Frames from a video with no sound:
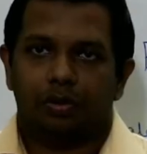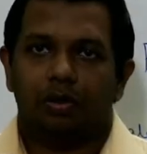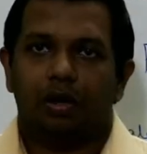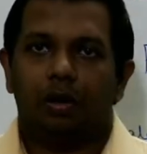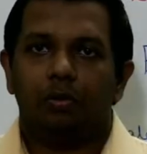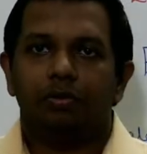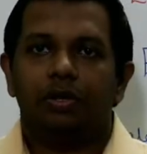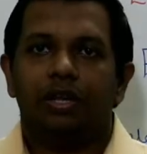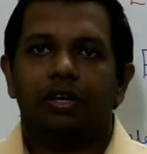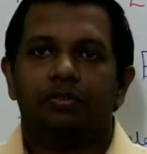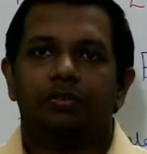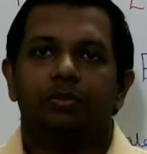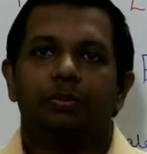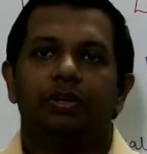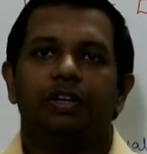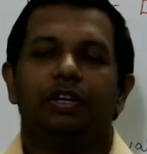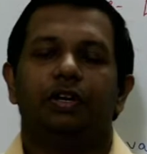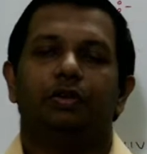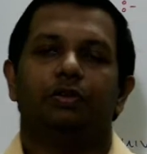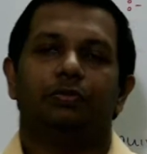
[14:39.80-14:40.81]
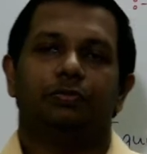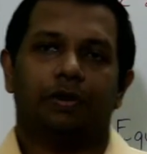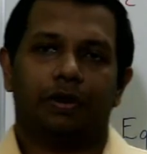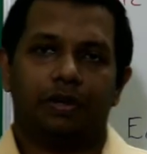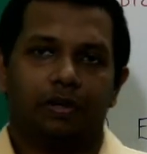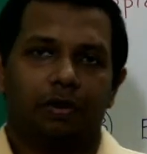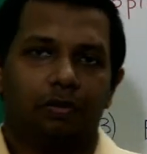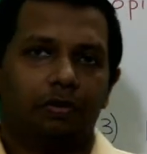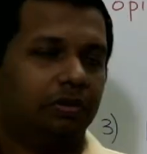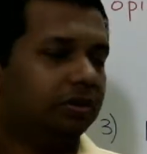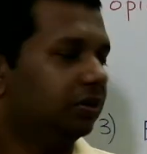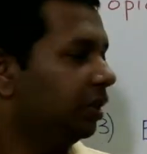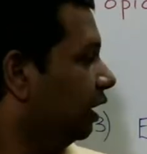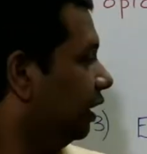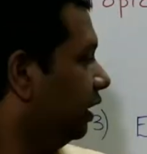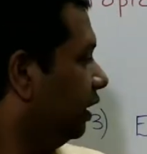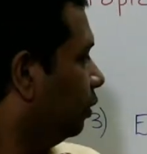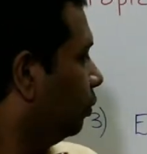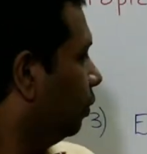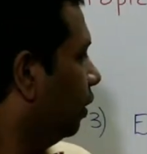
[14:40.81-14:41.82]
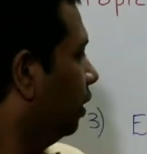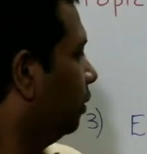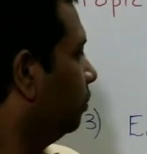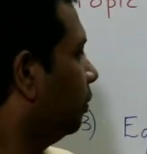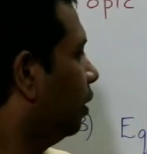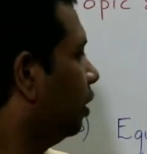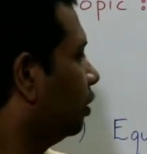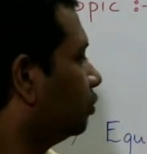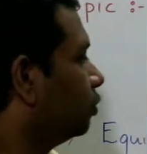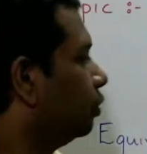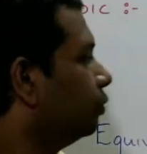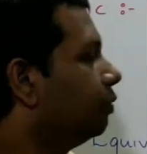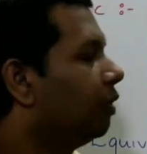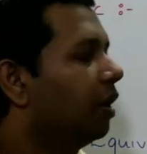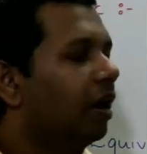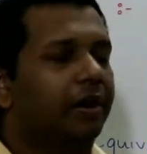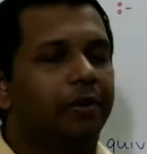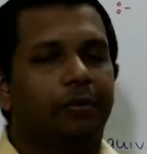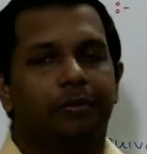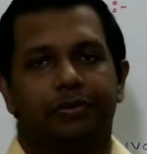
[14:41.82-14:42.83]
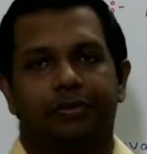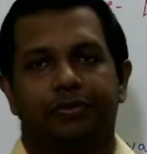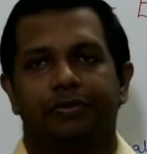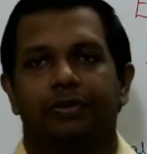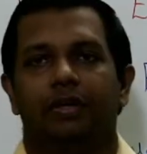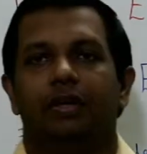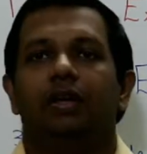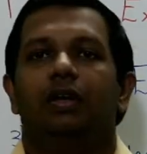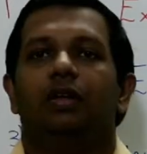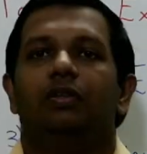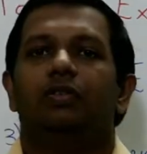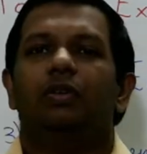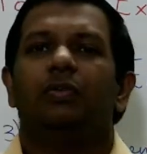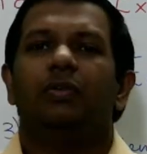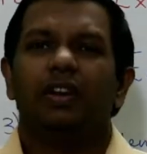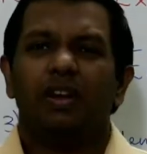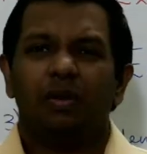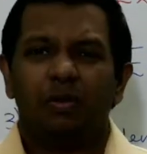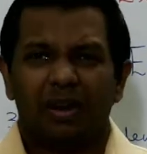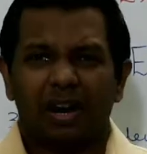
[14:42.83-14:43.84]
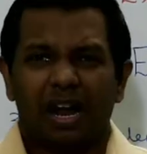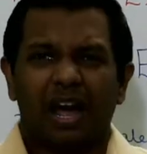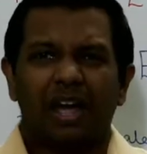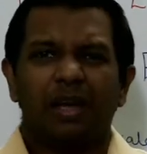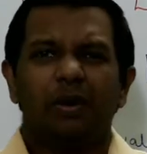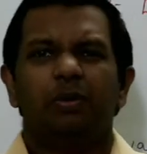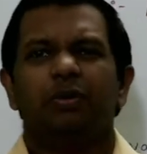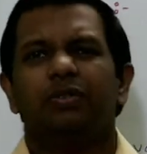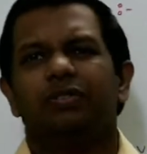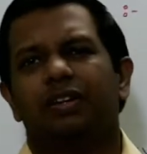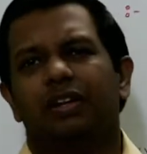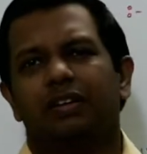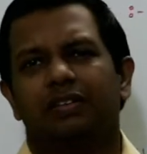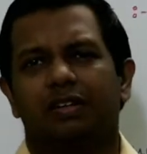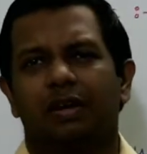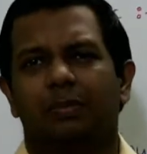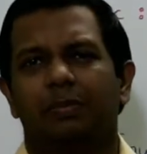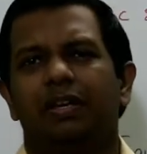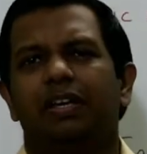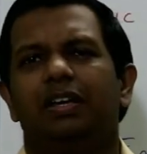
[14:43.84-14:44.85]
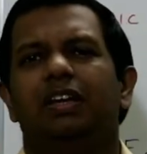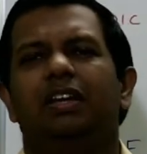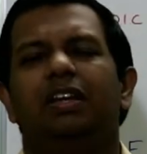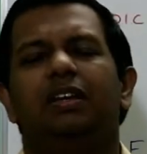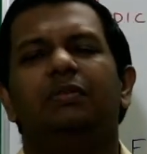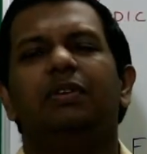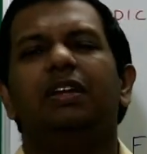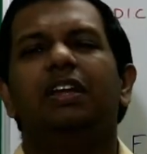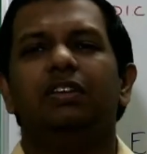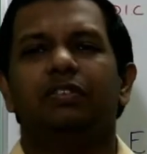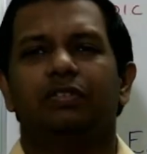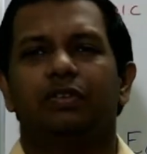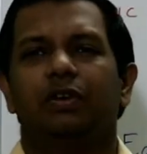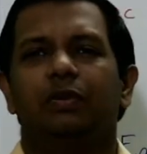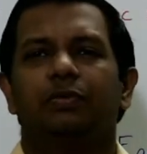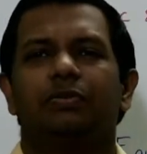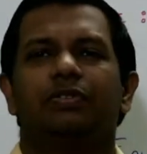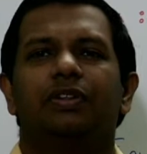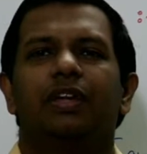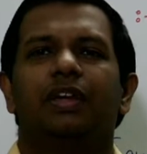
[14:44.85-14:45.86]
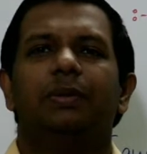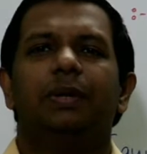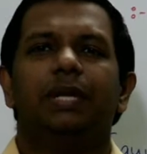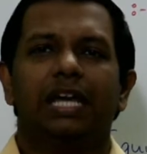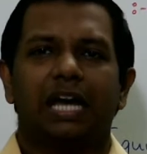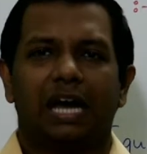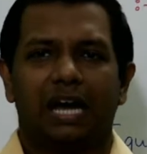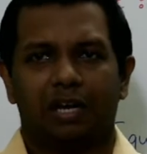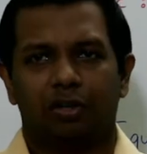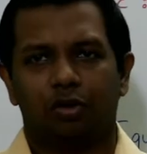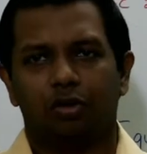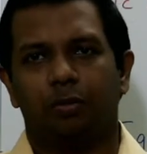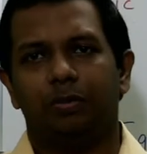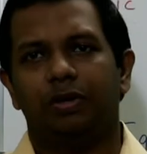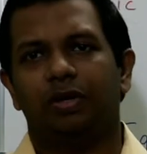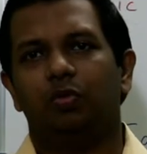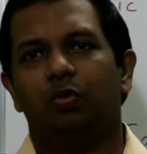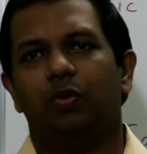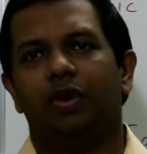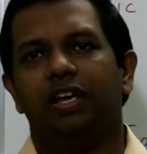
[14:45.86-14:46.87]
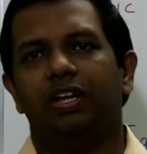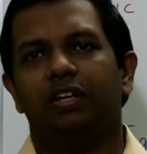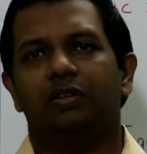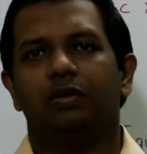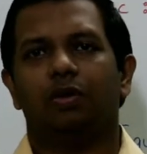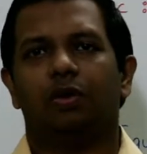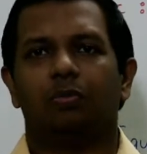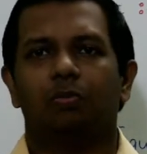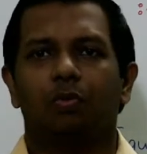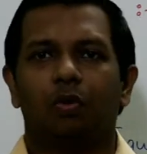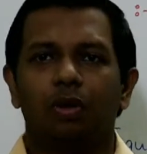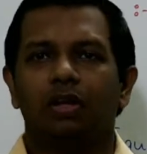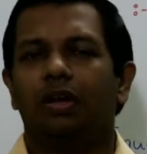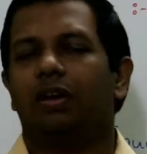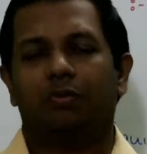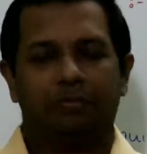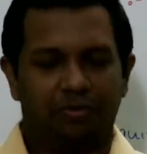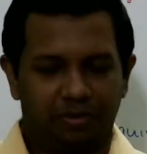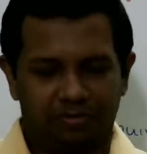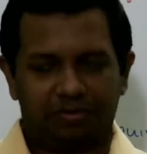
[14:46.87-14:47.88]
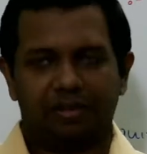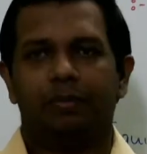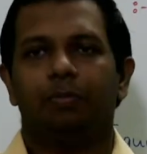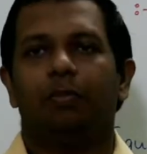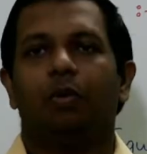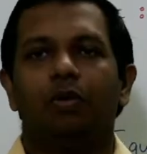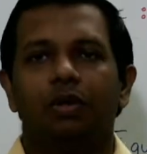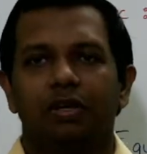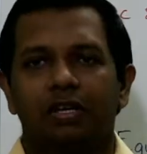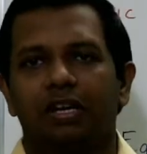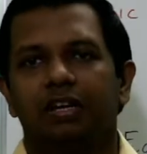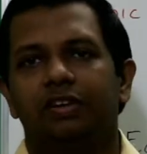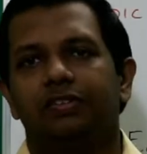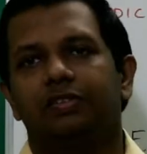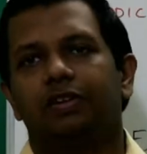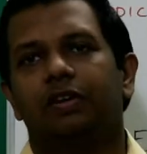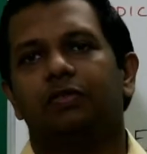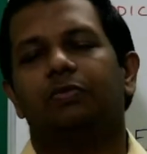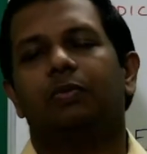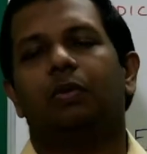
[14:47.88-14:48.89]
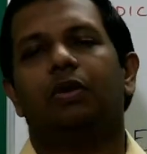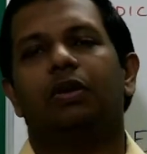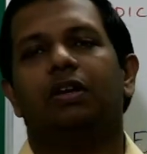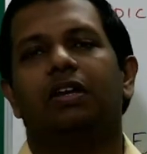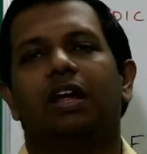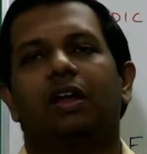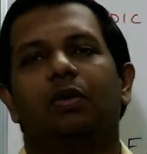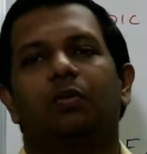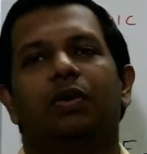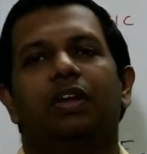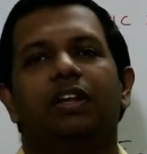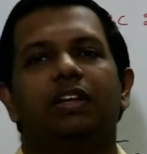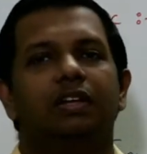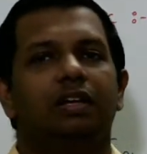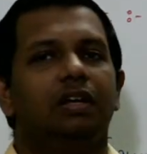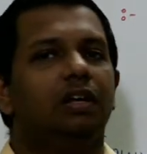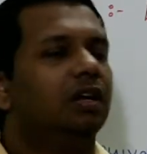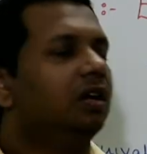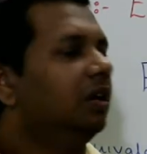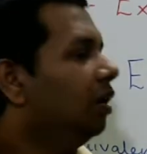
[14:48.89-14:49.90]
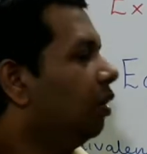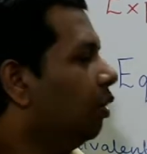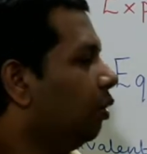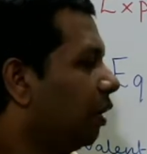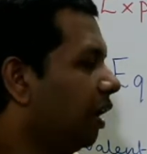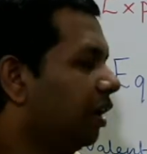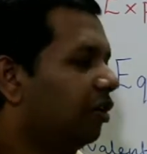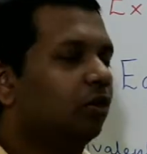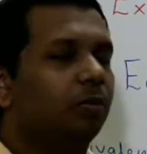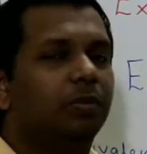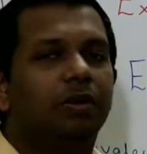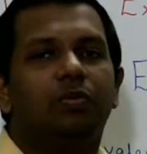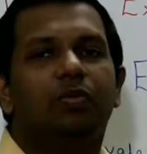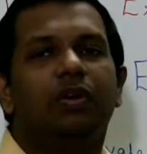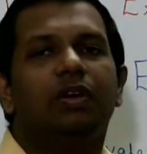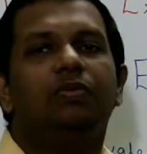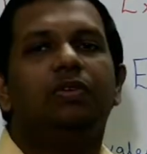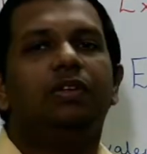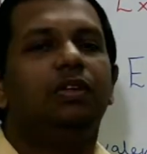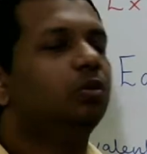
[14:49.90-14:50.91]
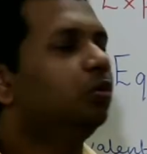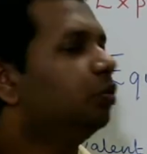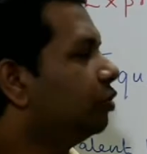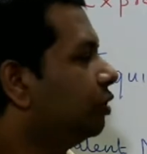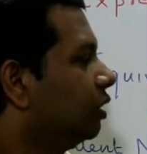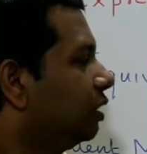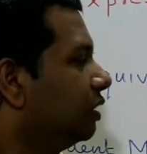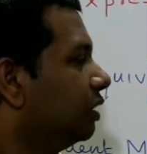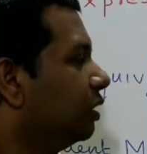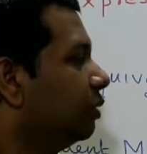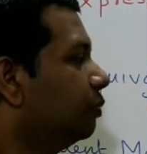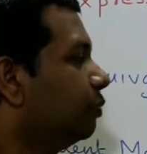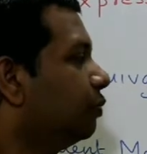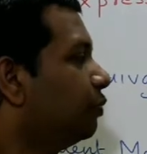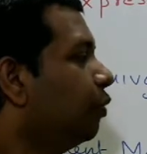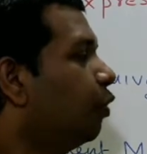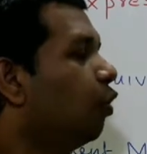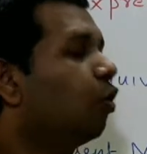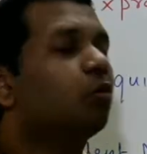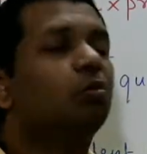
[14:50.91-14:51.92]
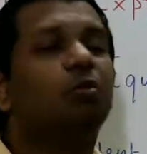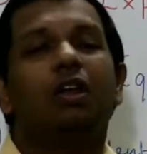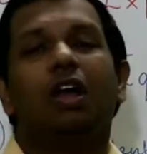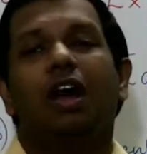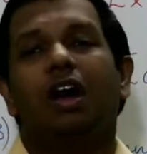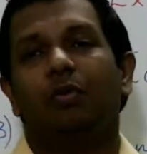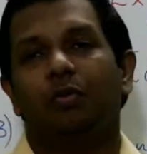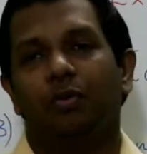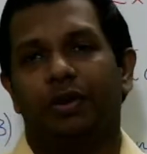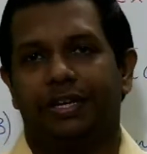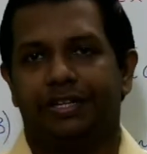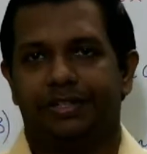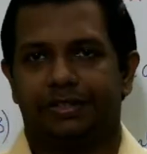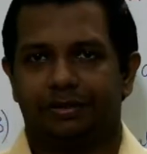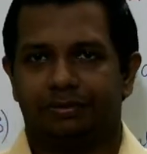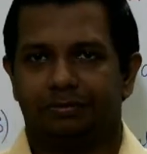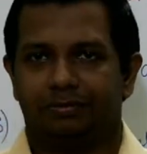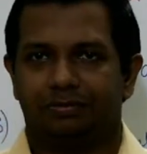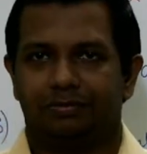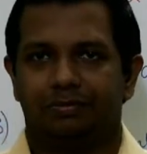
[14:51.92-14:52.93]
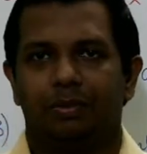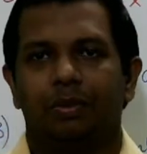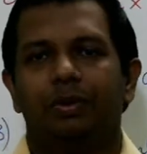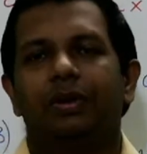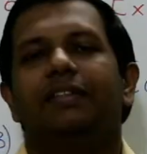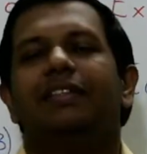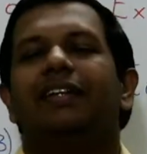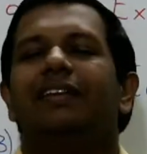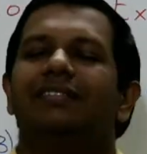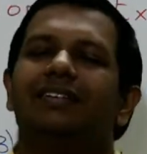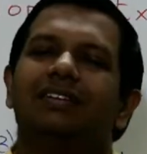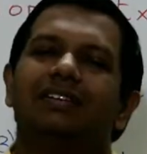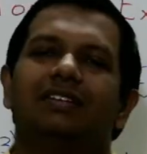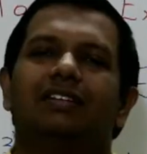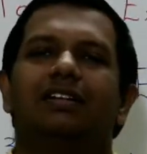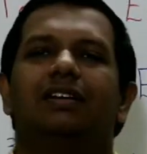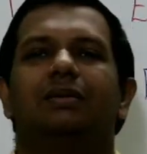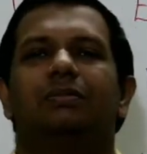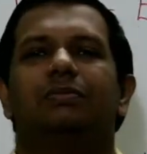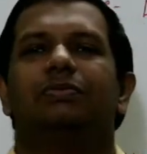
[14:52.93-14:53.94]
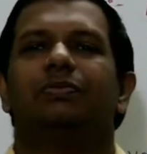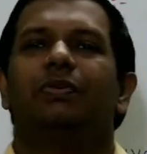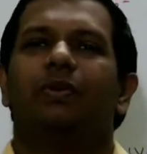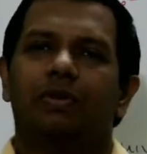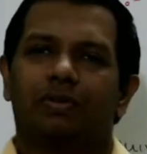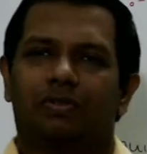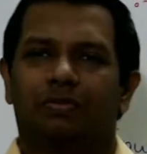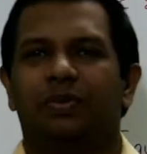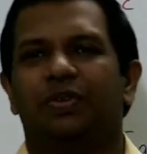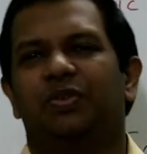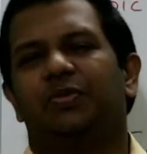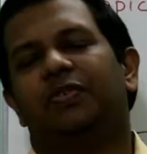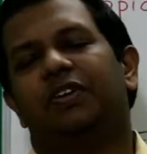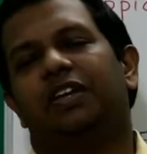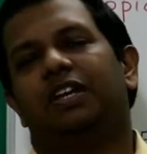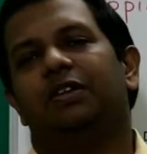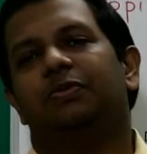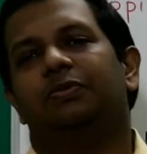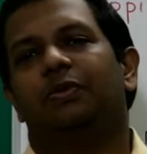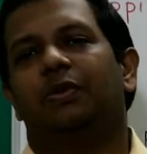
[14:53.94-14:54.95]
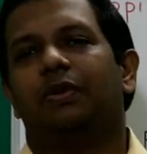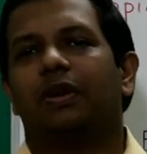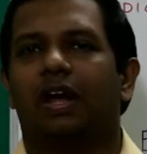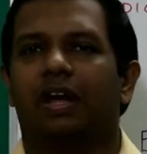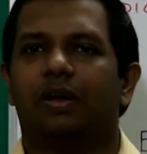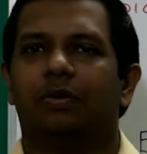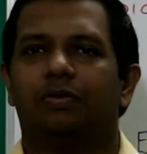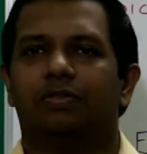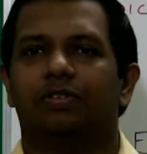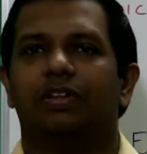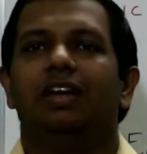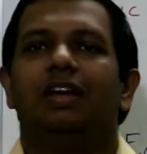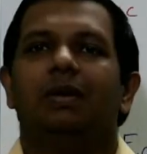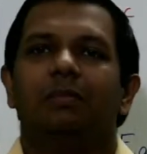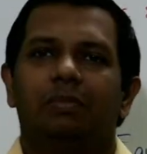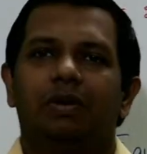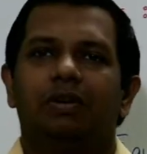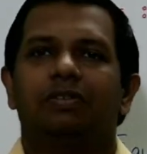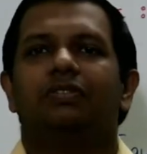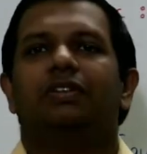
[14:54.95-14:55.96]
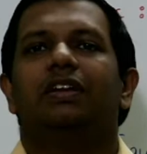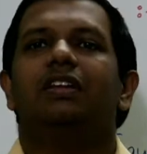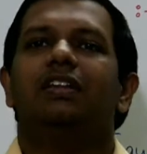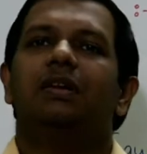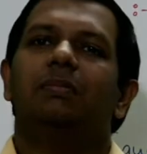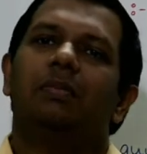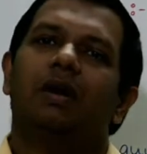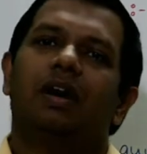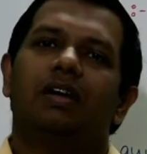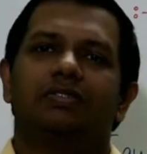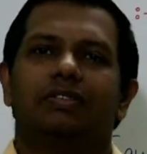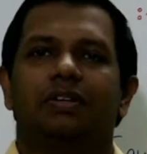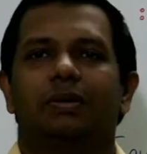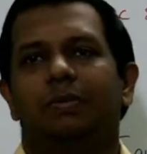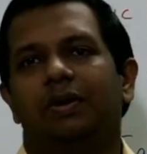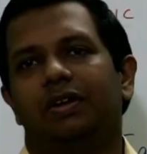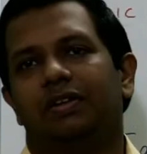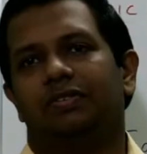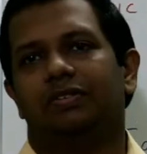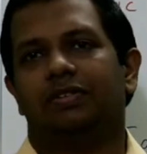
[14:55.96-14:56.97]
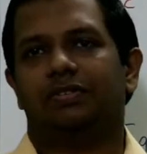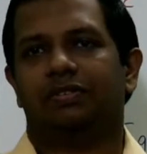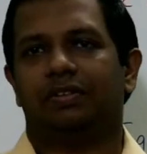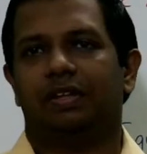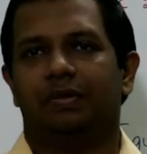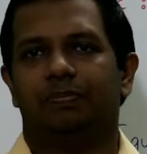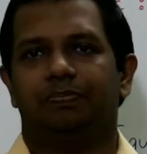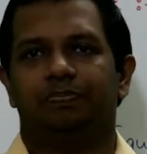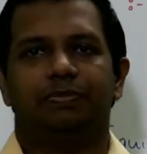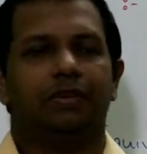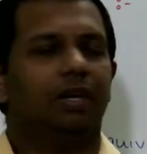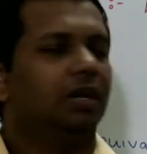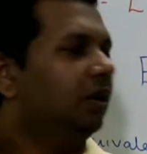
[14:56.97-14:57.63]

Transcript: now next we need to find out the equivalent mass of ions. So whenever ions are coming, we instead of saying atomic weight or we say molecule instead of molecular weight or atomic weight, we use the term formula weight. Okay, that is a term for specifically for ions, but still the mass remains the same.